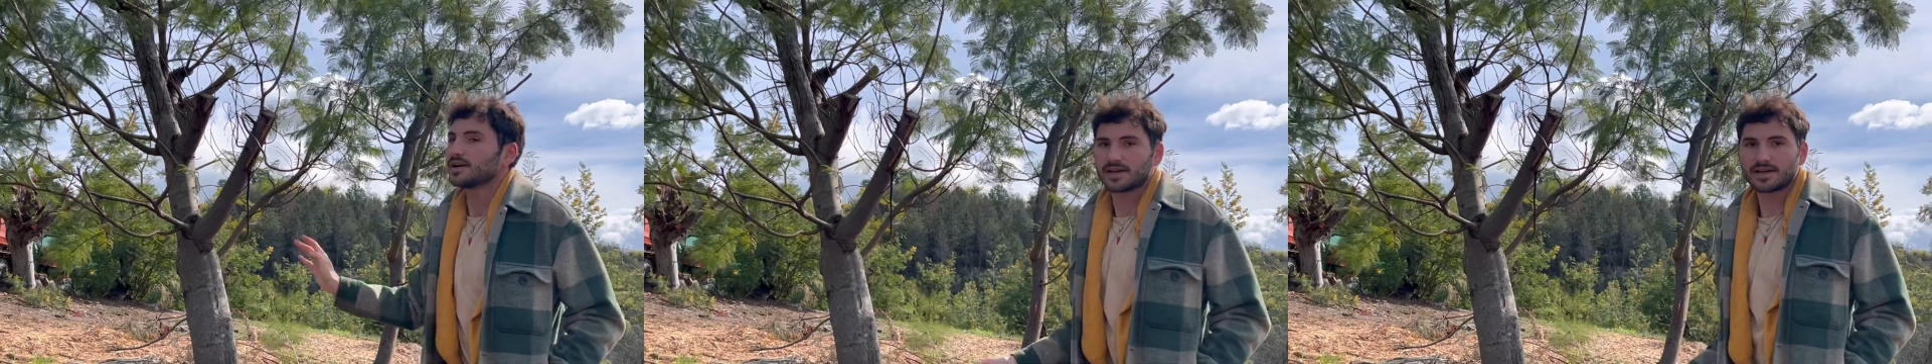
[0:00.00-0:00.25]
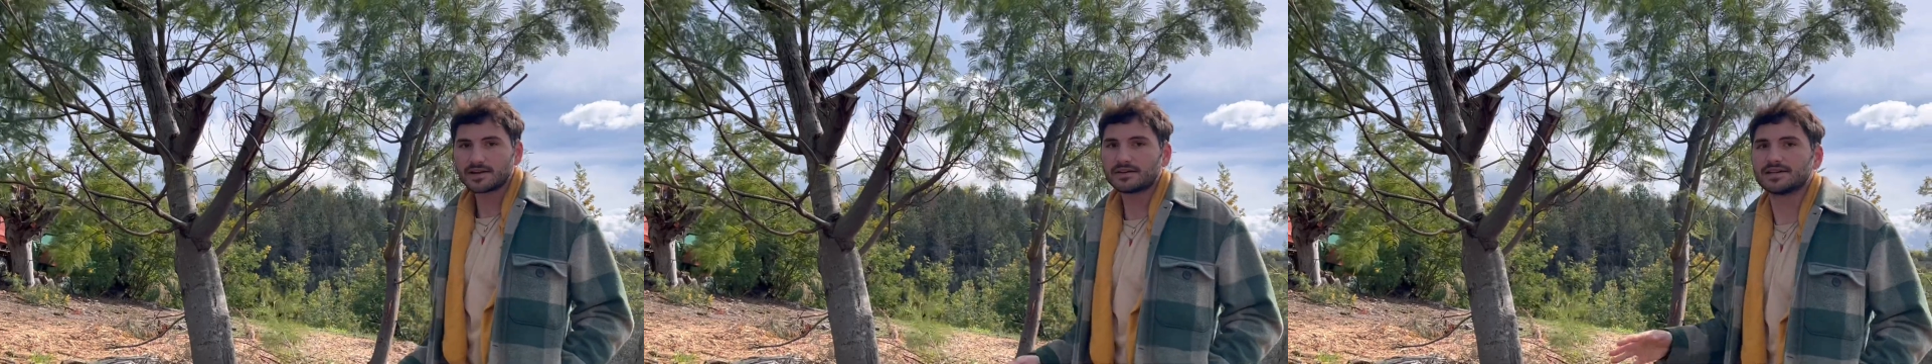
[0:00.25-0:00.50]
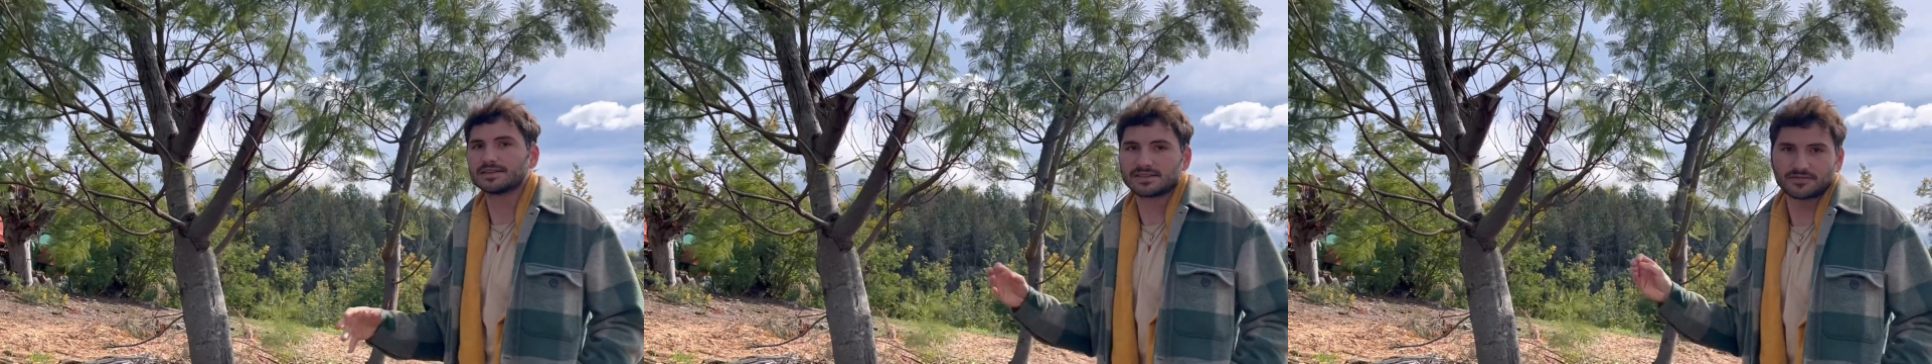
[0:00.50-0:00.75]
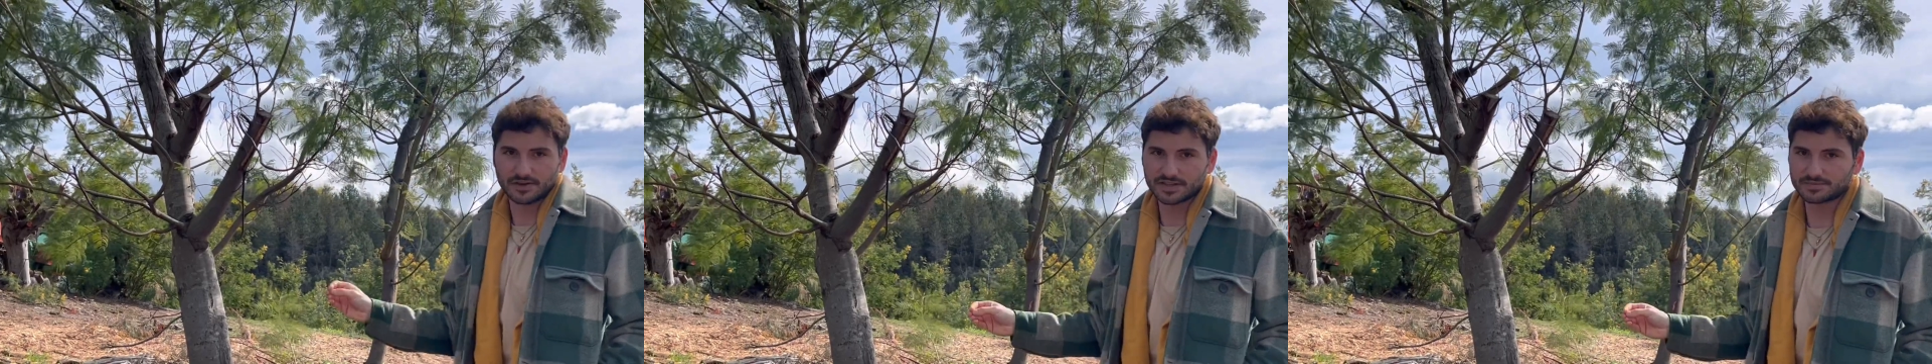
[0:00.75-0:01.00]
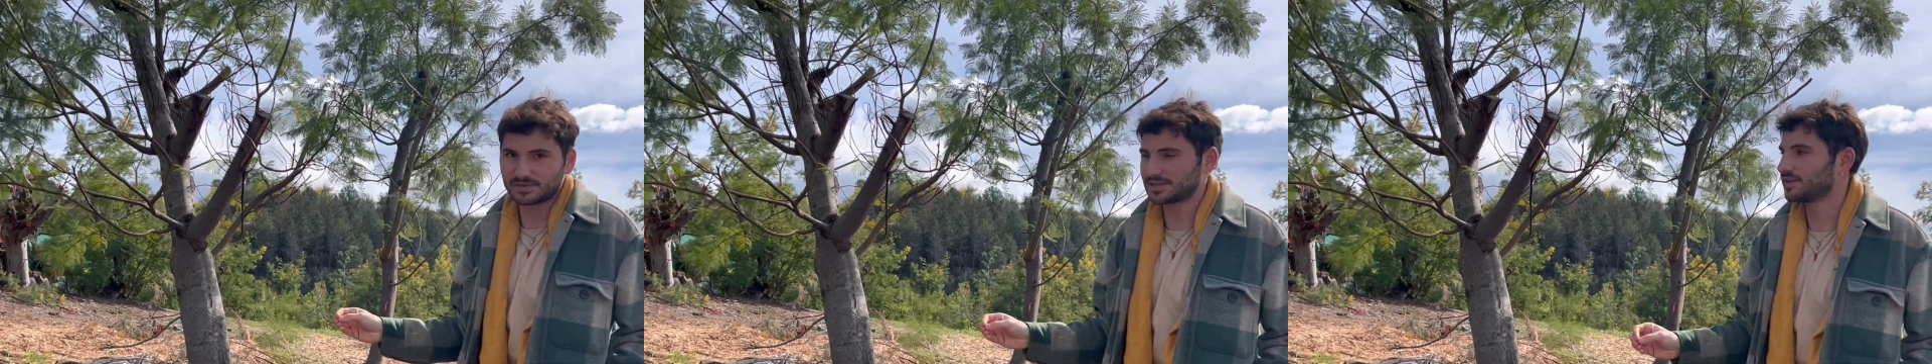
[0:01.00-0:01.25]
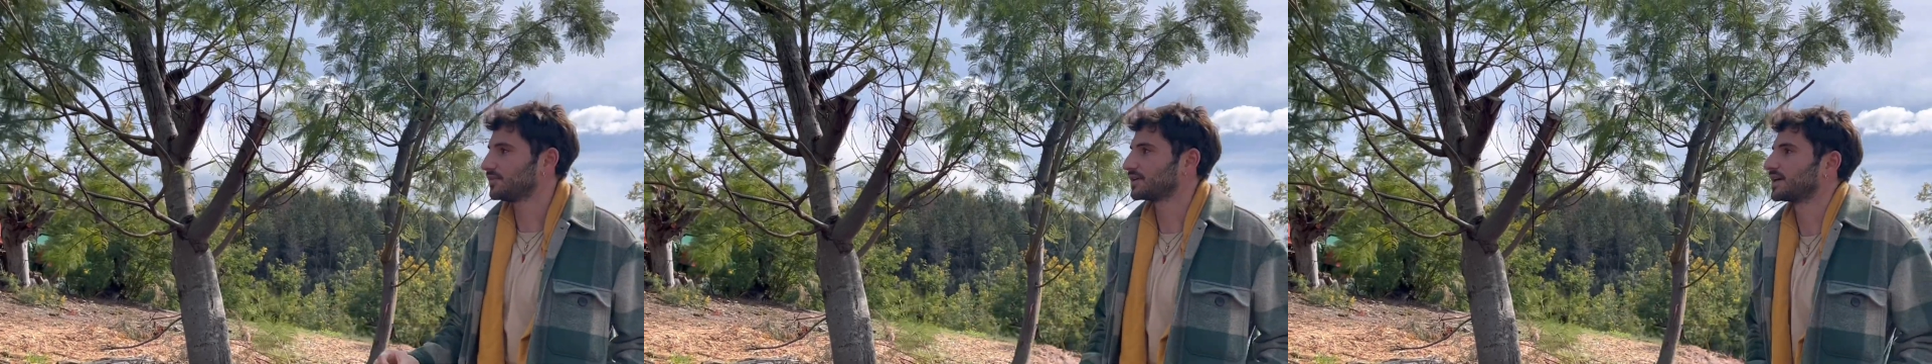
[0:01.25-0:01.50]
here it's a very
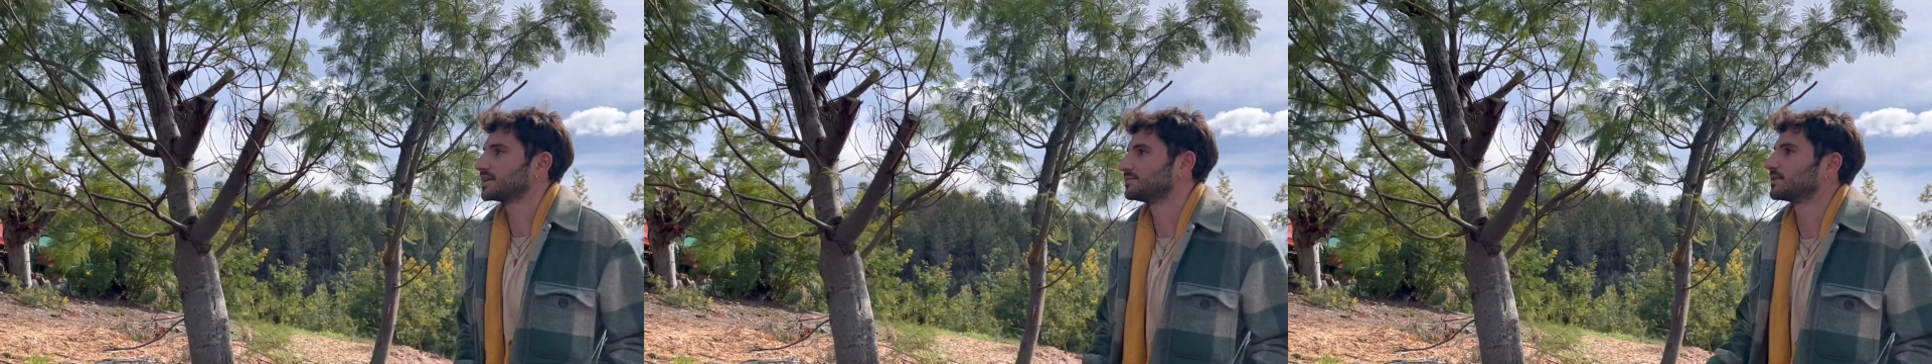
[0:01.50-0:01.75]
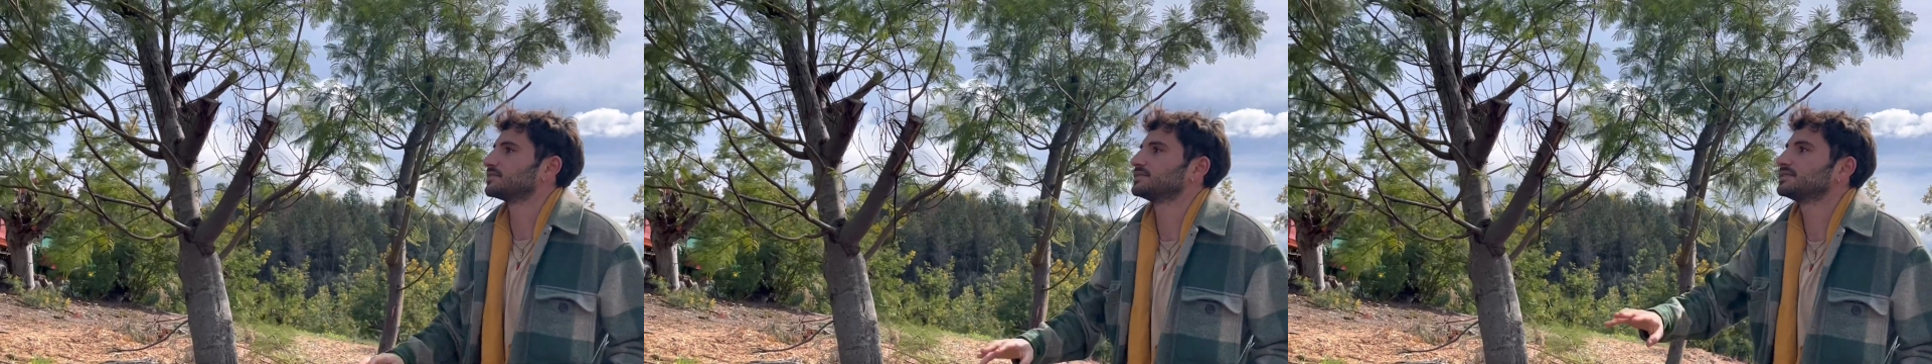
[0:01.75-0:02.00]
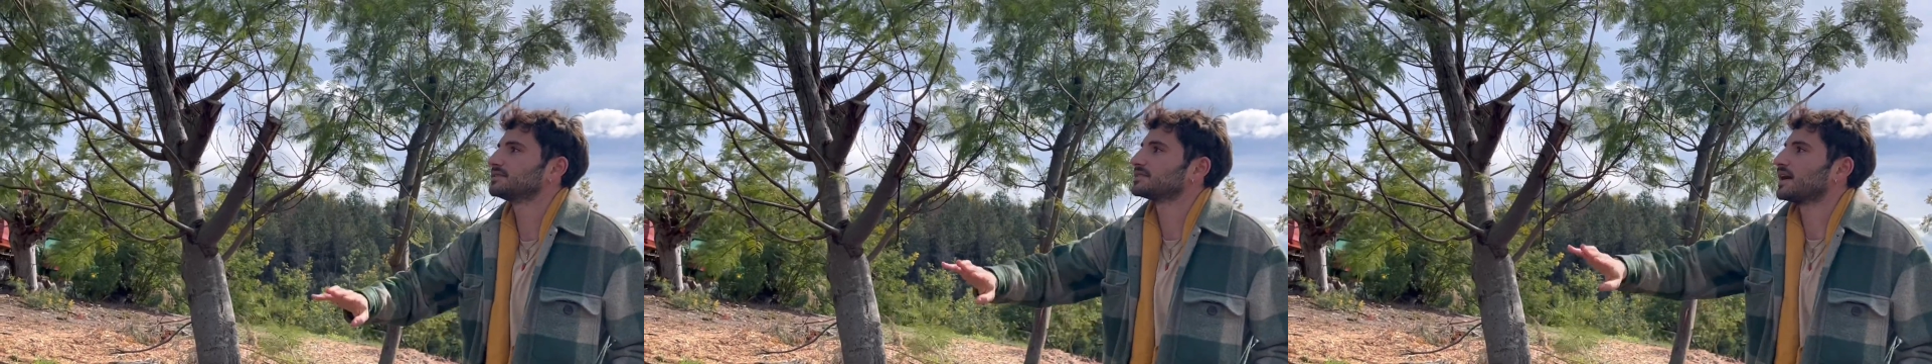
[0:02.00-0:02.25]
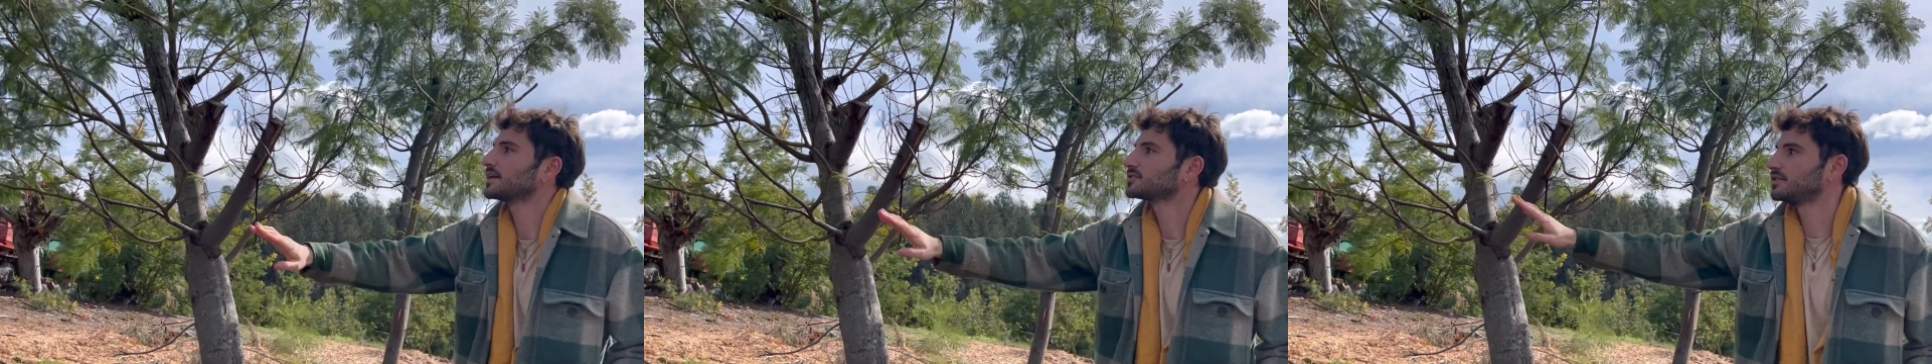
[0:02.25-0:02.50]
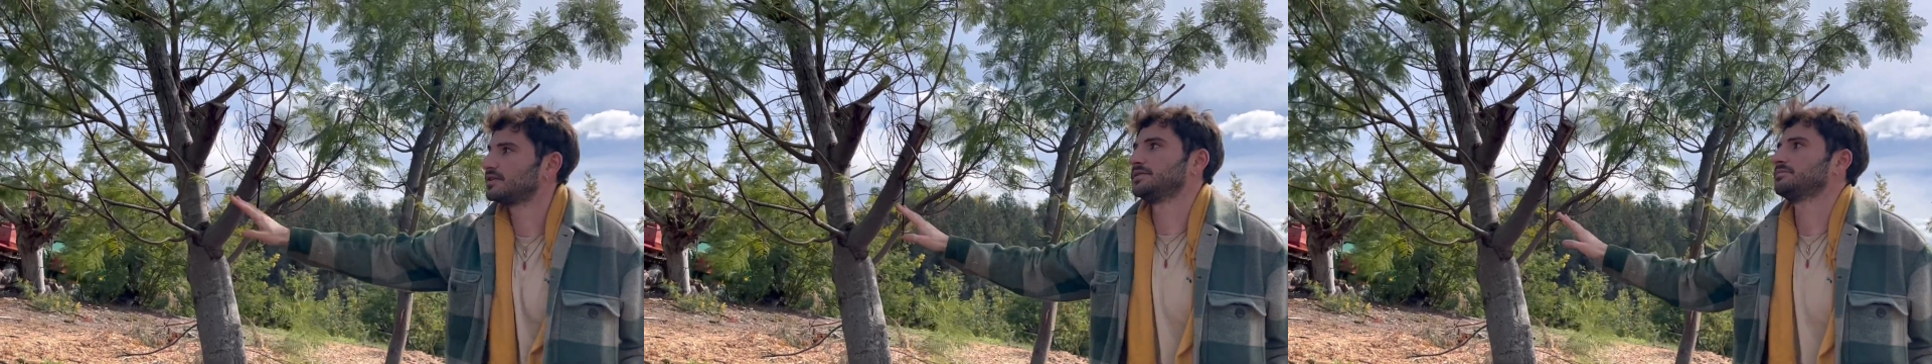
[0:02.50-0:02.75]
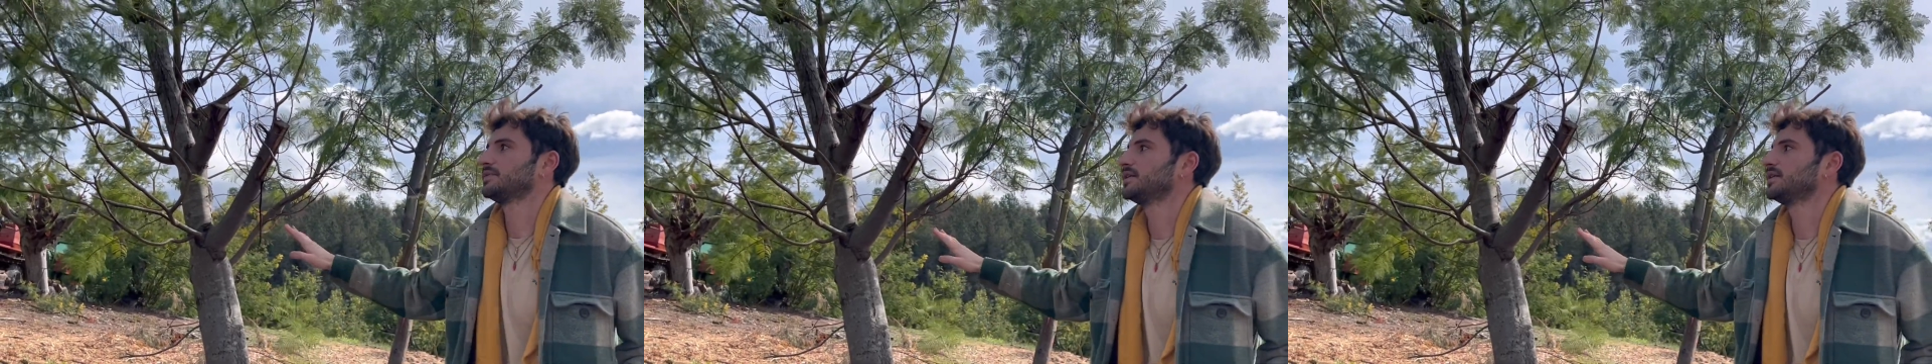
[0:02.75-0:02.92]
specific case because this is actually